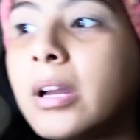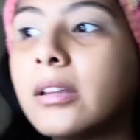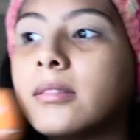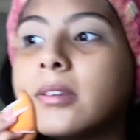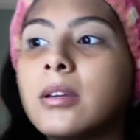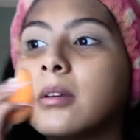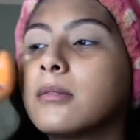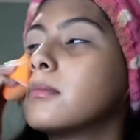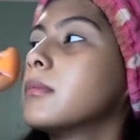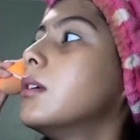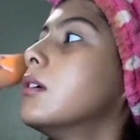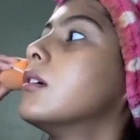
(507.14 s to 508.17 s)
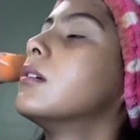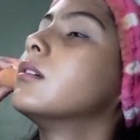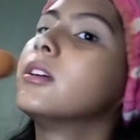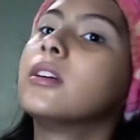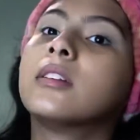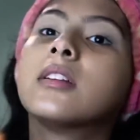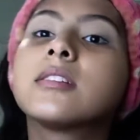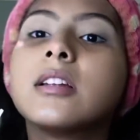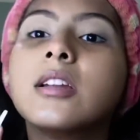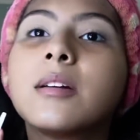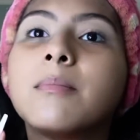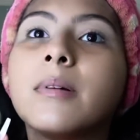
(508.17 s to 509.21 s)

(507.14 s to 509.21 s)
my thing. Yeah. Does it look